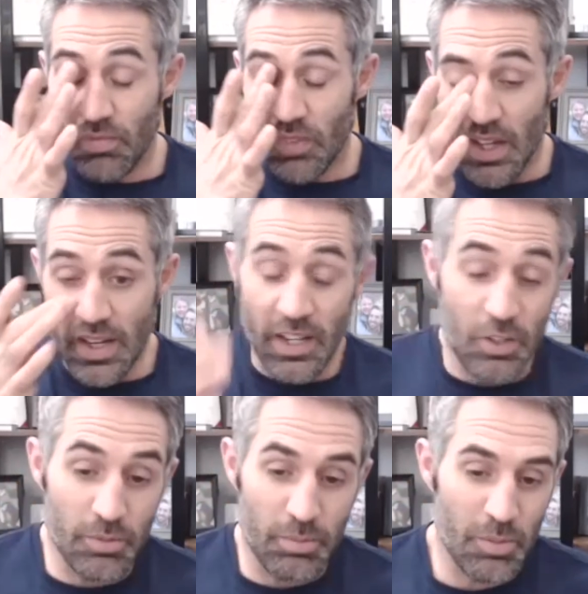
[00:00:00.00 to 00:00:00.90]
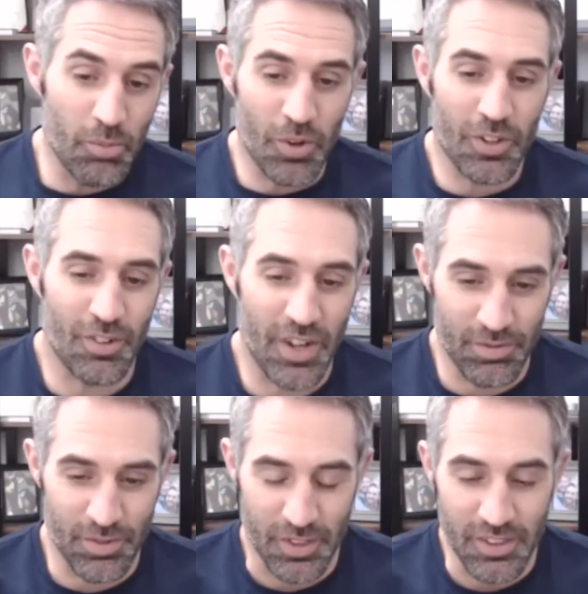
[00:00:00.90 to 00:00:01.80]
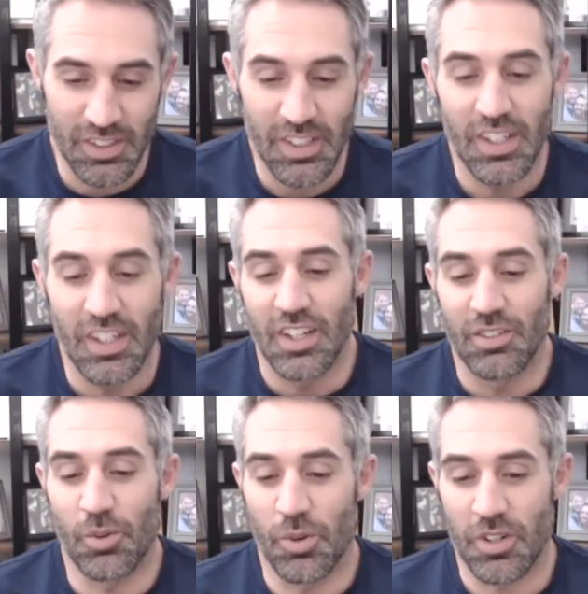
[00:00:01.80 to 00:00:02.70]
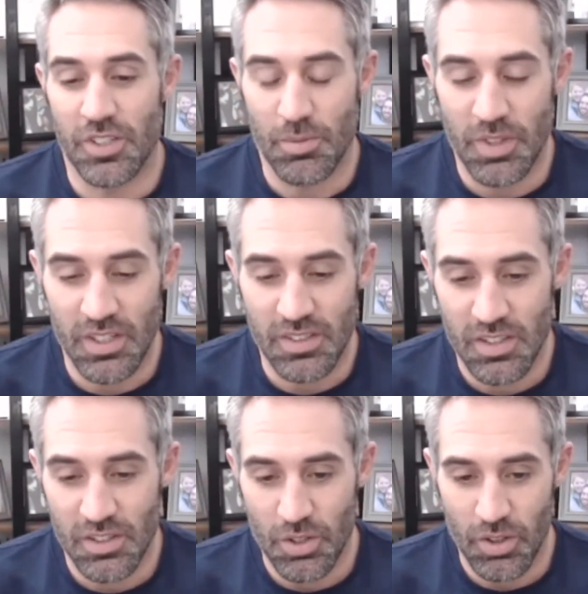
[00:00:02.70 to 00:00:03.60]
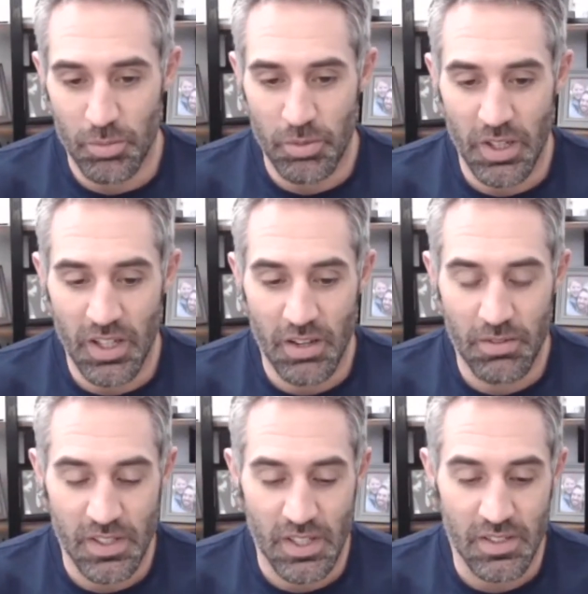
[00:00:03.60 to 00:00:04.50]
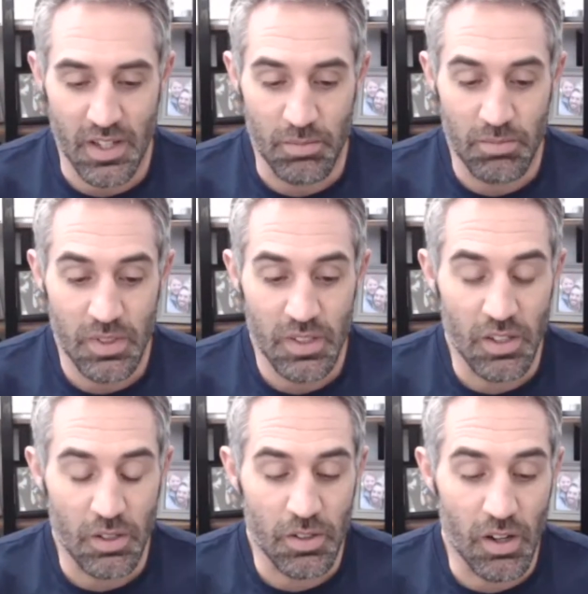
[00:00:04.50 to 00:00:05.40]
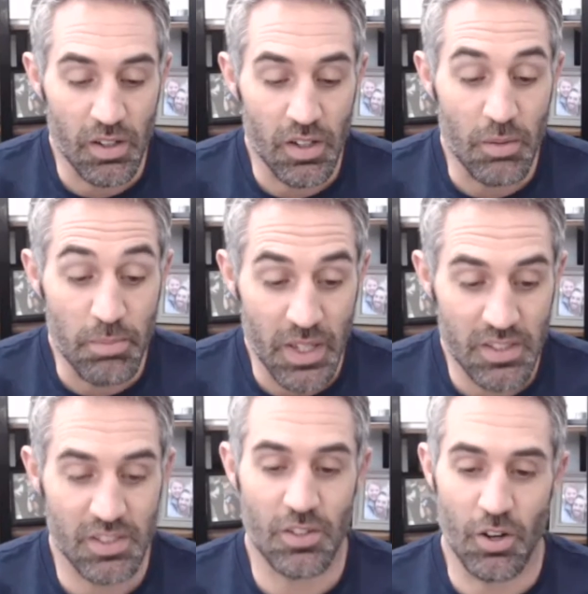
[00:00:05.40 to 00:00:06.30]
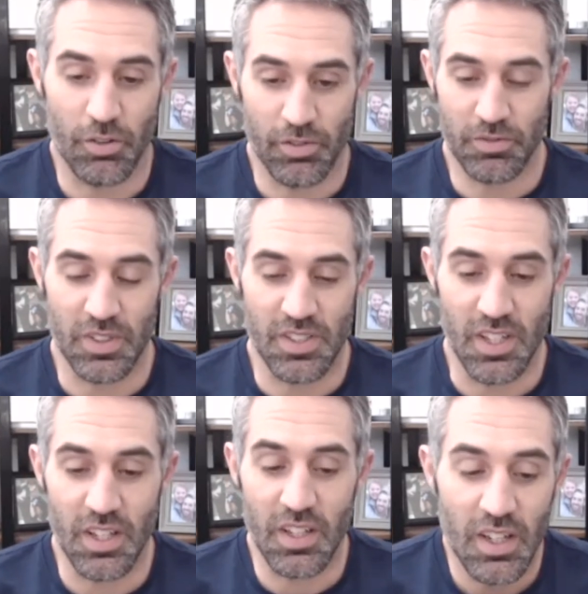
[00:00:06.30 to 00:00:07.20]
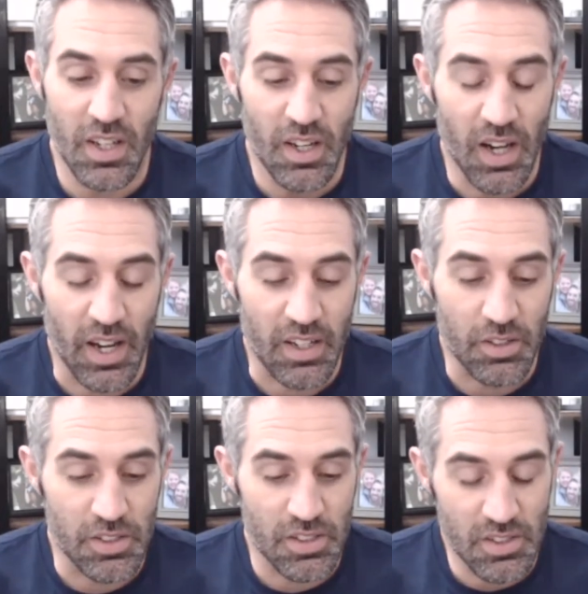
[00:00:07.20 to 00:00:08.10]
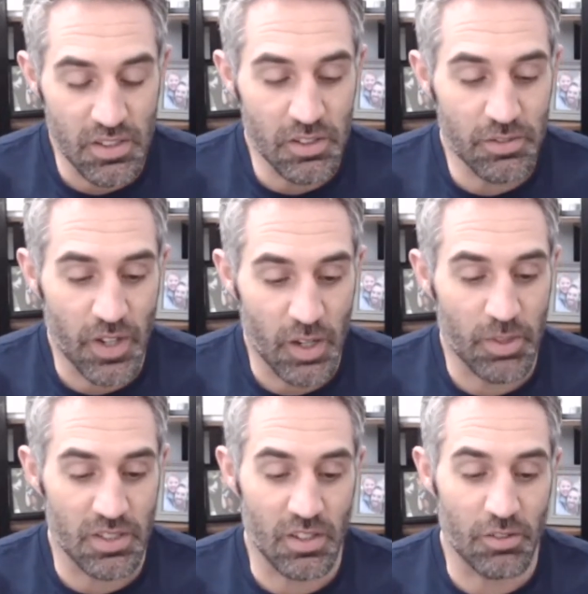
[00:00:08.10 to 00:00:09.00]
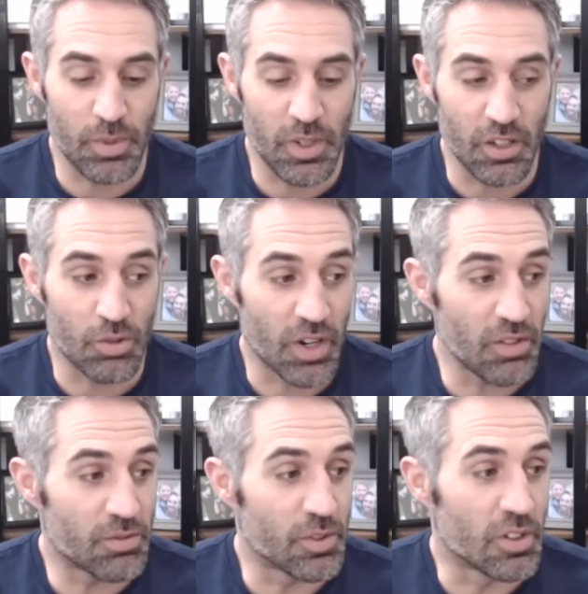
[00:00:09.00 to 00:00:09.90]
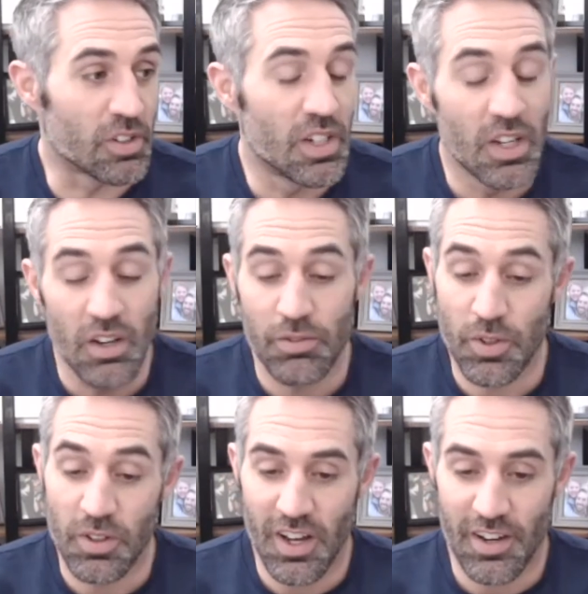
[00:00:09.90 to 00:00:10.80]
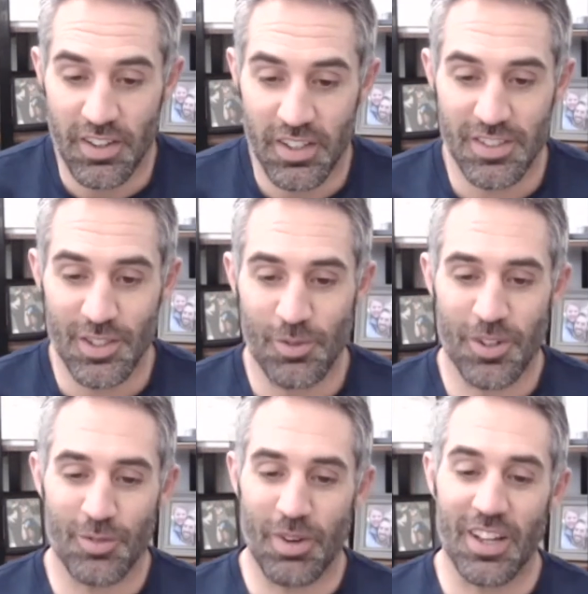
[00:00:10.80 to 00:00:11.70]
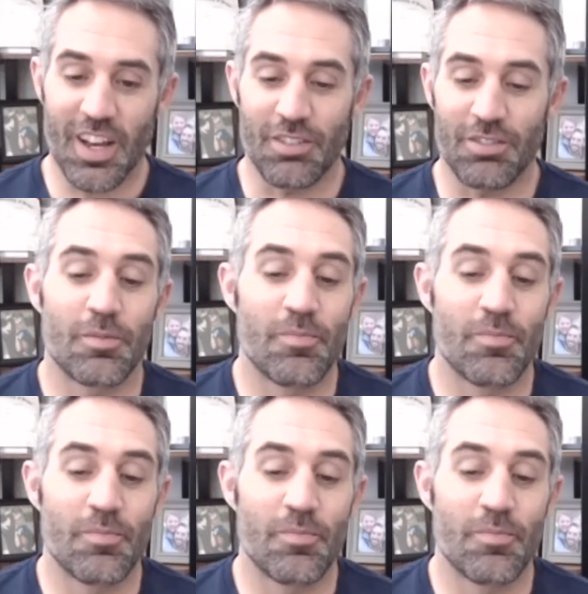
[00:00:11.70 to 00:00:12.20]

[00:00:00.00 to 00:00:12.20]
And I couldn't be more grateful for some things that showed up in my life at that time. You know, amidst COVID fatigue, I could still find myself being grateful for a lot of things that were in my life.